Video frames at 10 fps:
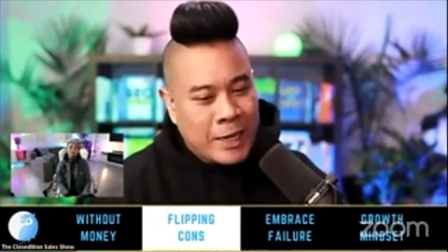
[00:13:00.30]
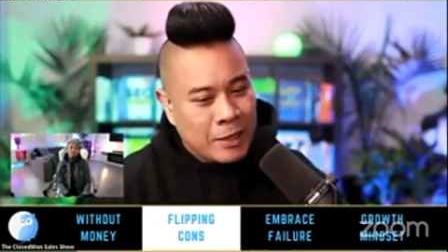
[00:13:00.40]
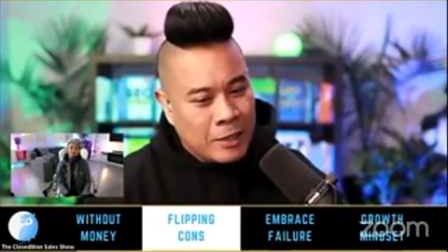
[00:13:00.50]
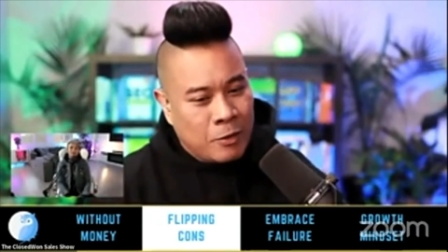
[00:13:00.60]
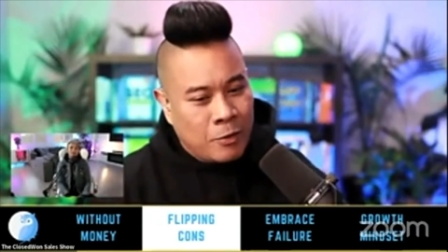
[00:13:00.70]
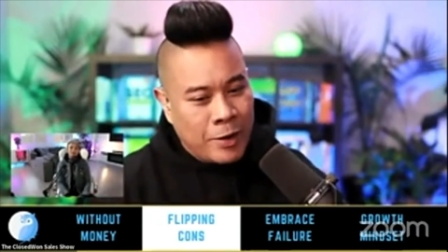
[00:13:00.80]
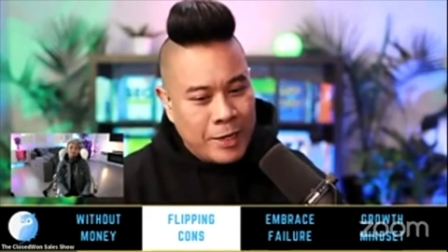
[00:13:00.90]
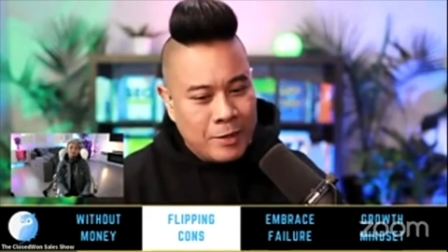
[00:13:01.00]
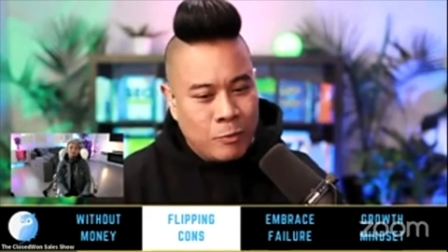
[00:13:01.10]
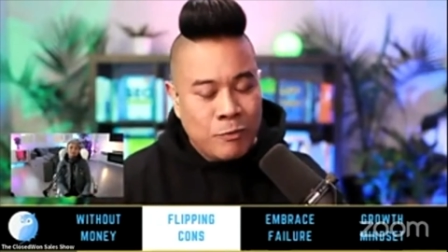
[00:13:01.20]
get
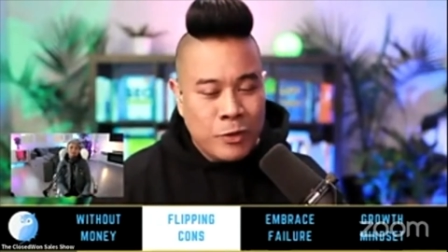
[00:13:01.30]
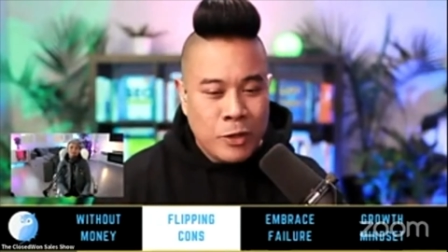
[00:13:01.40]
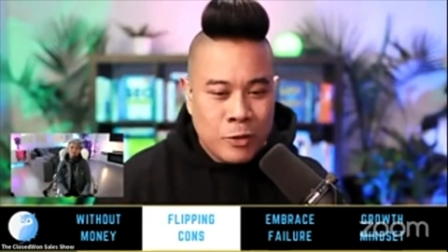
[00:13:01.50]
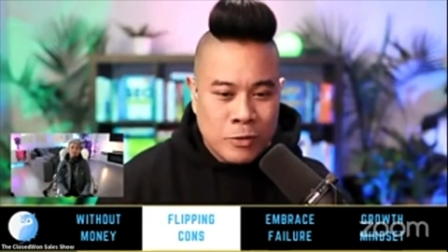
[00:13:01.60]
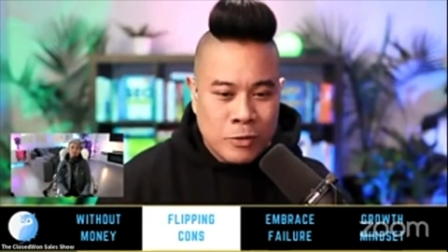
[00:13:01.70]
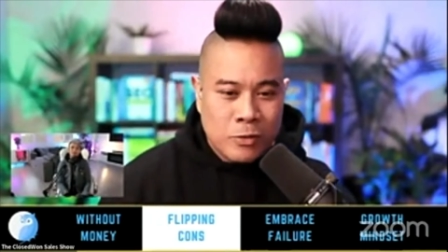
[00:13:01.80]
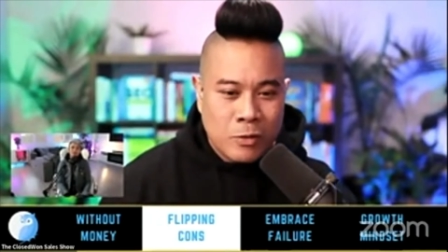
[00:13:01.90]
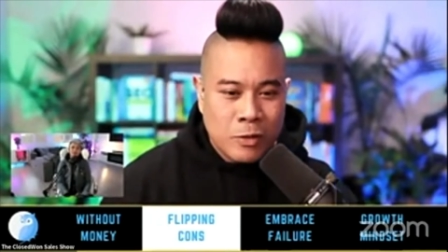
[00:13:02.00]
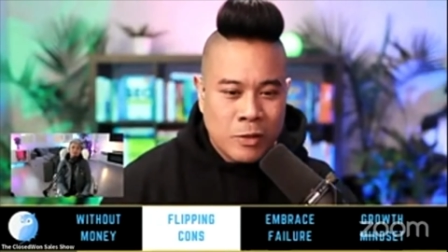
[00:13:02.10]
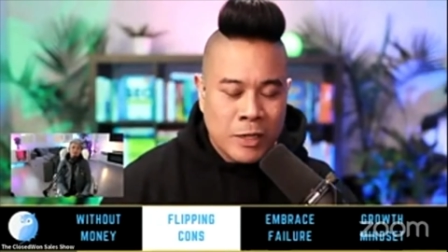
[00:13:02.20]
great reviews
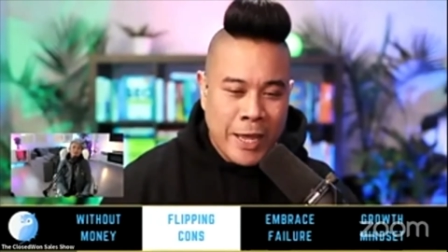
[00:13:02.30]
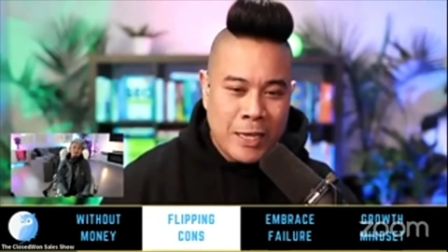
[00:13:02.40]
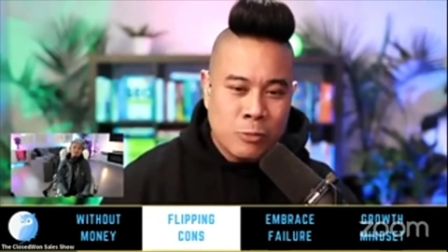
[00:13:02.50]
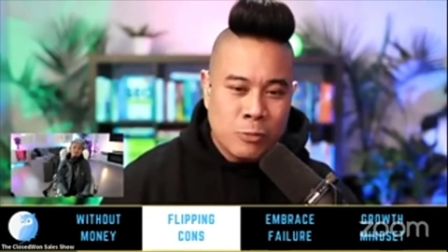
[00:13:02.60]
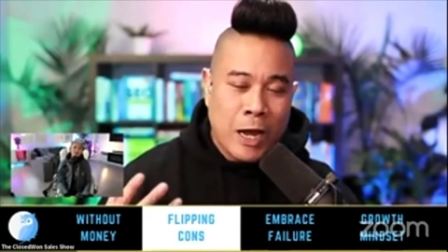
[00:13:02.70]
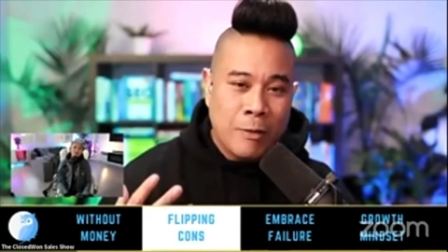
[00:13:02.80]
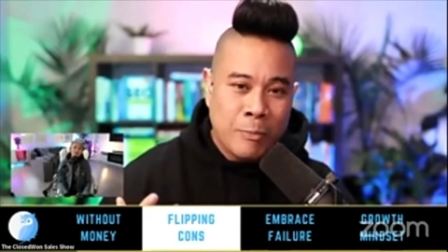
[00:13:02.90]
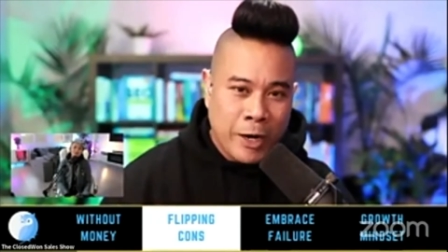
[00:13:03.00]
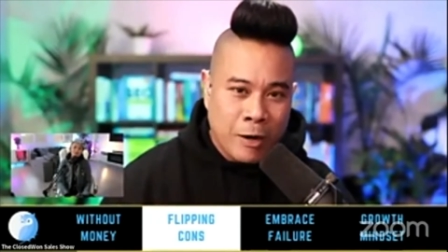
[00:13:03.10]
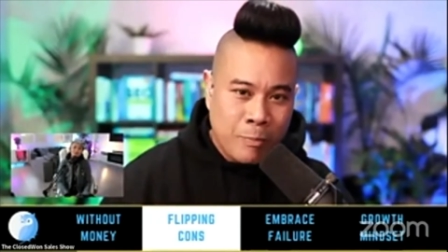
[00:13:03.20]
the days when
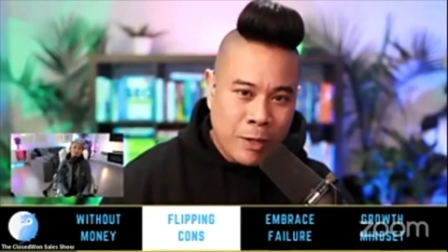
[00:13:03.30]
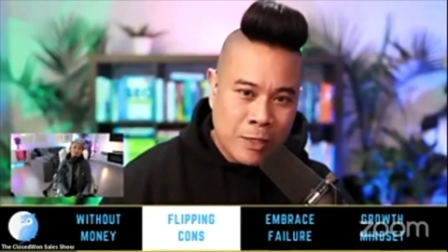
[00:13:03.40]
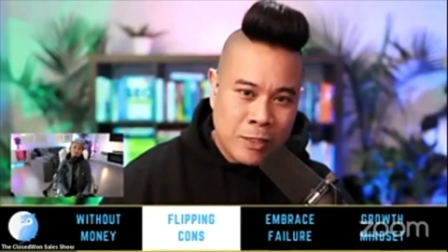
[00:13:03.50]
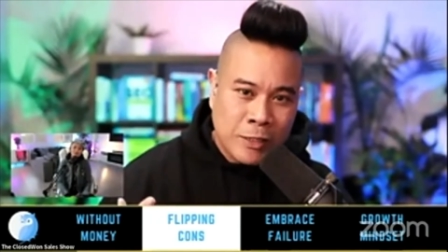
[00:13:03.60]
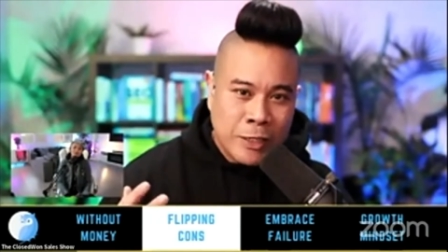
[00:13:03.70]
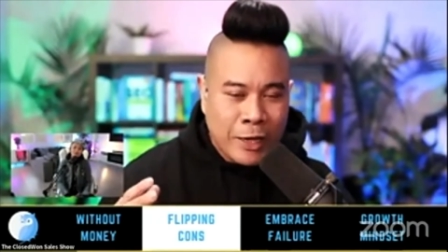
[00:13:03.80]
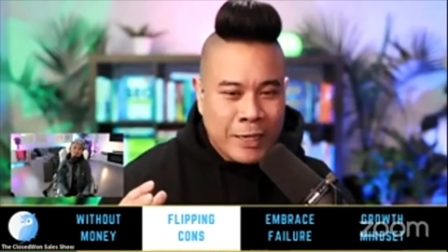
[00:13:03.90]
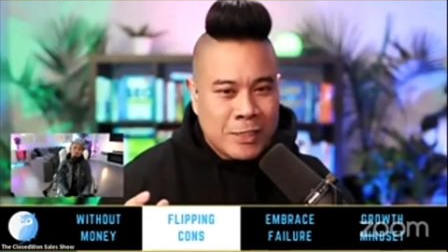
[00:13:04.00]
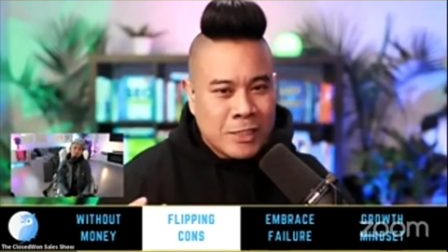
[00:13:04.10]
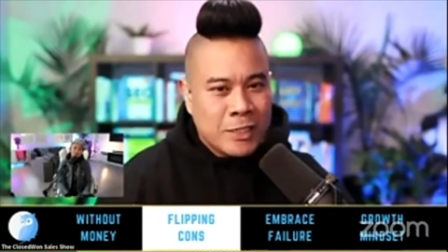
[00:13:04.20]
I'm there because I
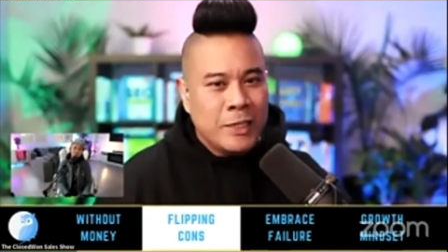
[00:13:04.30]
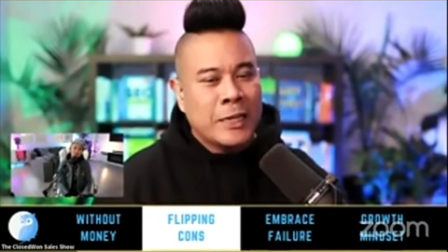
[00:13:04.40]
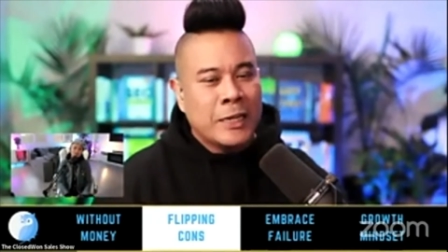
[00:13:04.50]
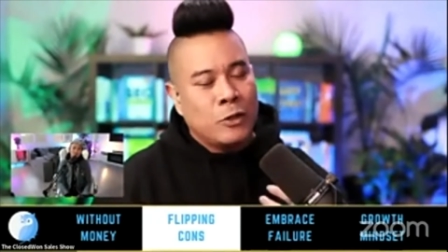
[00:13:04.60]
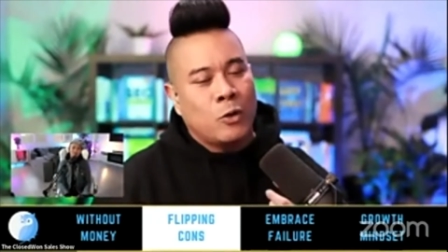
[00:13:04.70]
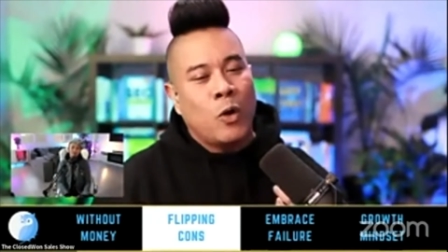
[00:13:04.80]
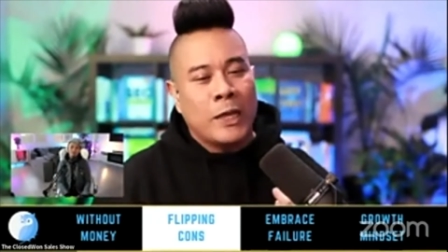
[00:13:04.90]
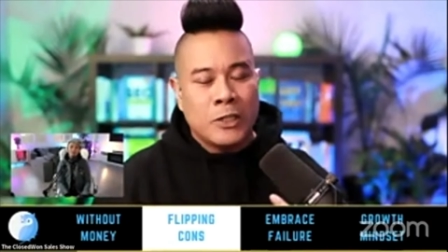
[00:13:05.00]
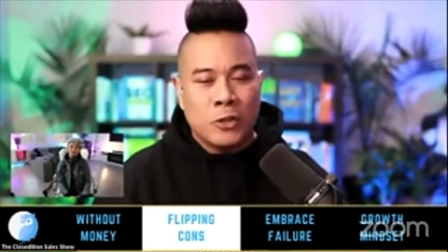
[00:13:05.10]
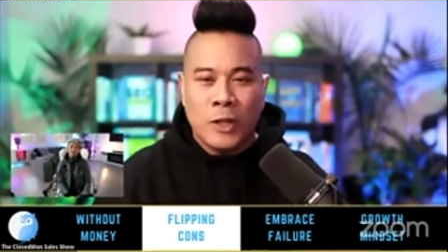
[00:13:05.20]
can do the
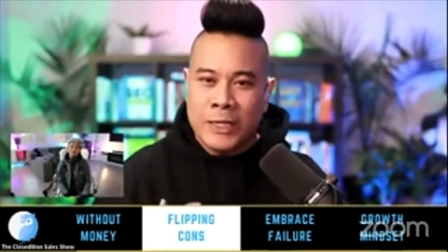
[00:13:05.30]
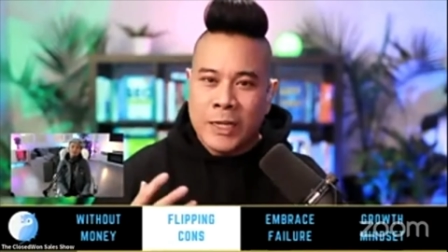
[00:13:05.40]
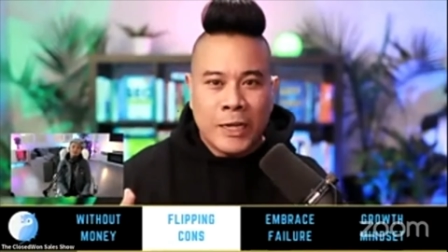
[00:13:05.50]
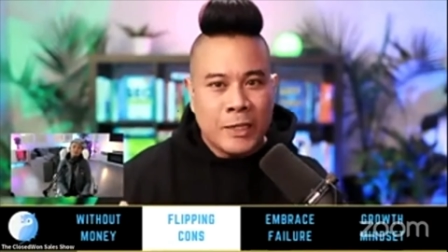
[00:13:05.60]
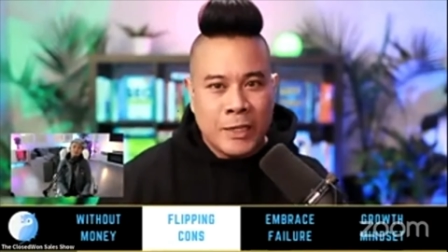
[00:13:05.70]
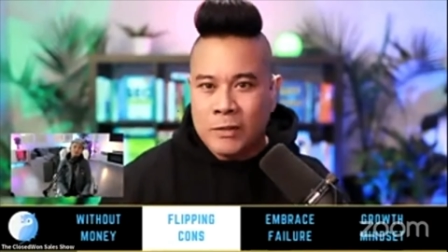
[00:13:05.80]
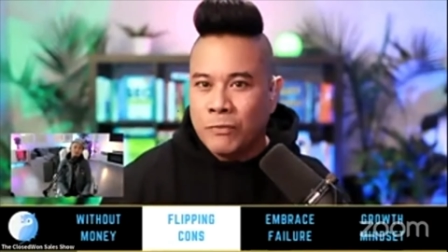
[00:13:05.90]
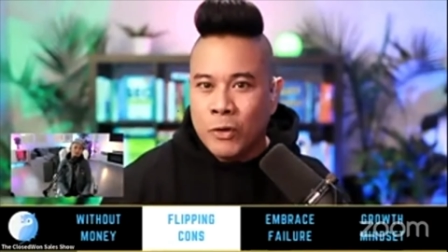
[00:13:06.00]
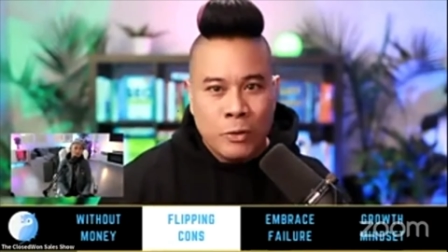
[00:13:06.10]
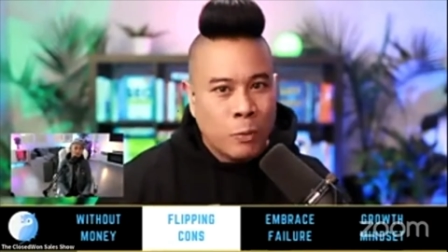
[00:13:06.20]
quality control, I can taste the
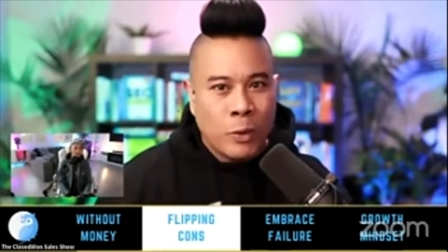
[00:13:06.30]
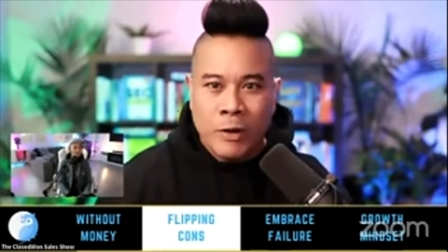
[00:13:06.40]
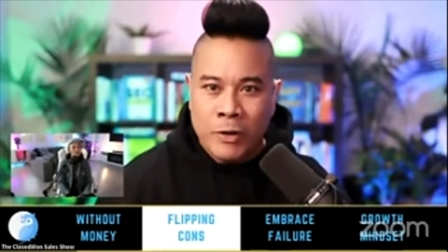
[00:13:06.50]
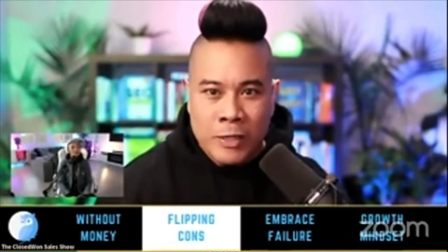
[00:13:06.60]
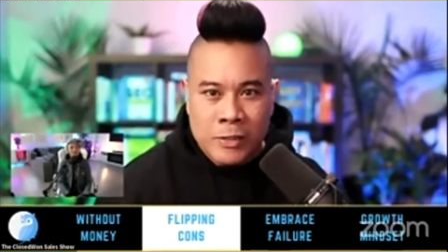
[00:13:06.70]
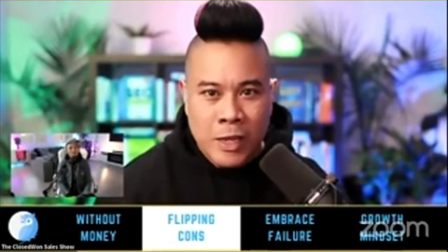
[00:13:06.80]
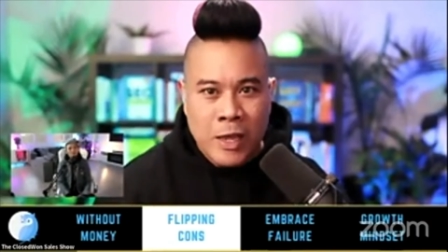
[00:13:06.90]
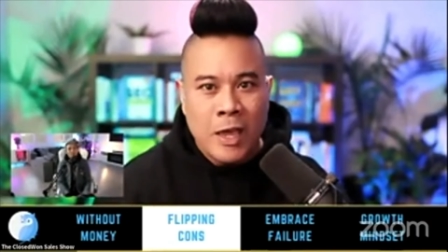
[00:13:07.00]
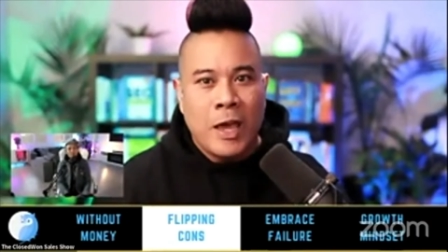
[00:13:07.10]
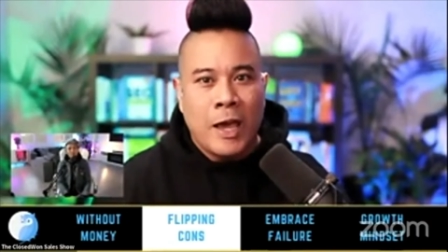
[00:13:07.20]
food or whatever it is,
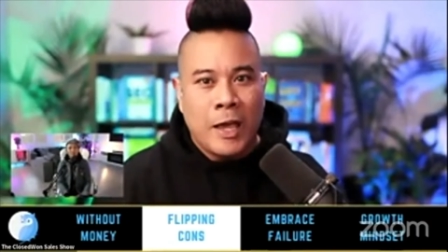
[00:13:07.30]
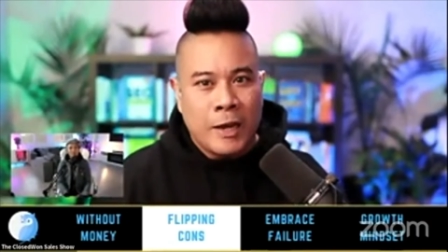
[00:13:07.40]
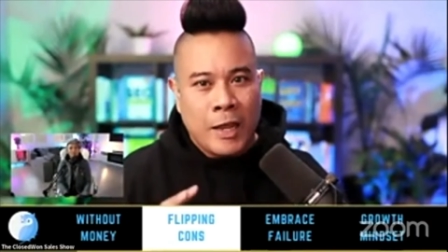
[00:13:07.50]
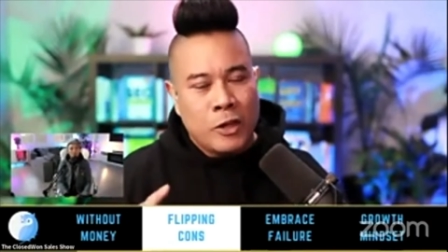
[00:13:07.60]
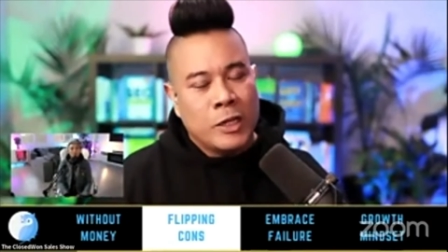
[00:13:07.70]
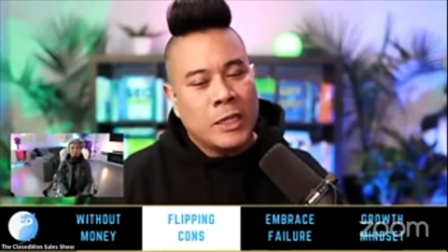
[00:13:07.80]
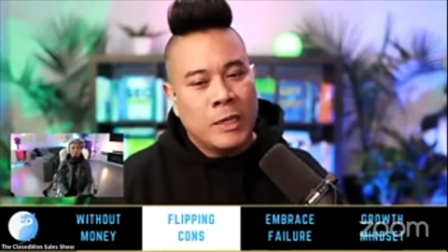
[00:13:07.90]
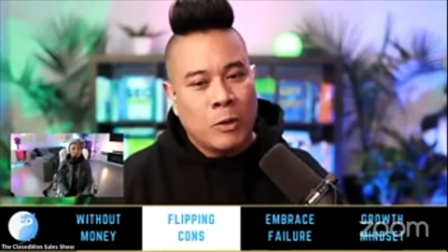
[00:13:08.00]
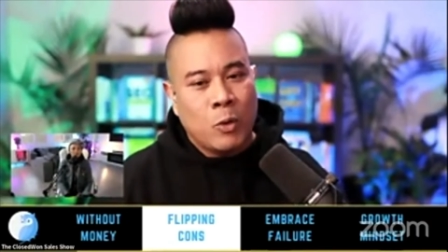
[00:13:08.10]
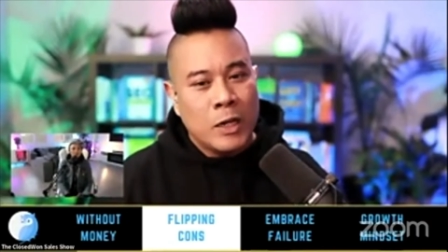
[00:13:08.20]
and you can
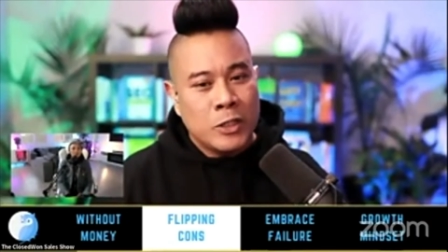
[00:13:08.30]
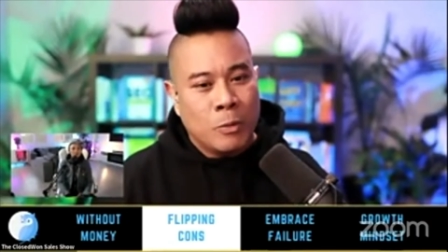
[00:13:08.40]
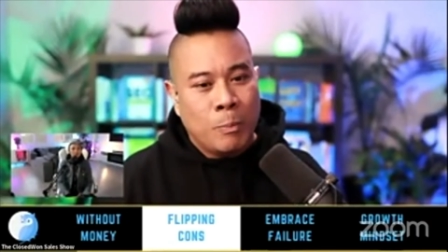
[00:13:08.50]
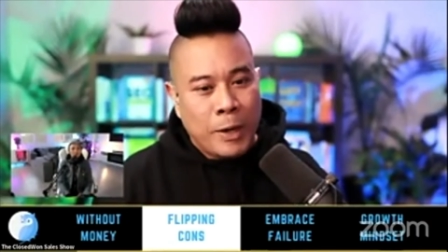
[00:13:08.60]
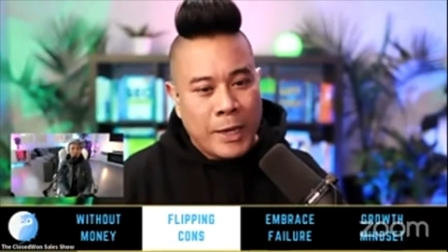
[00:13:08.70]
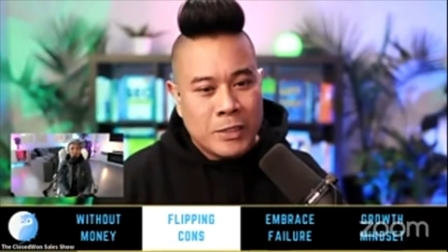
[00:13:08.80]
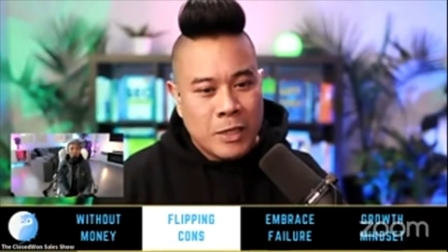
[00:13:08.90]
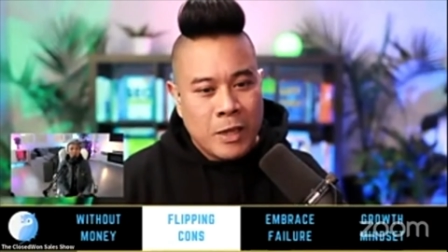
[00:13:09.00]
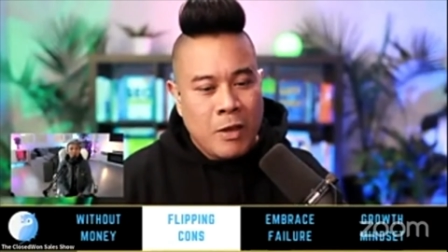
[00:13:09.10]
keep the quality control. But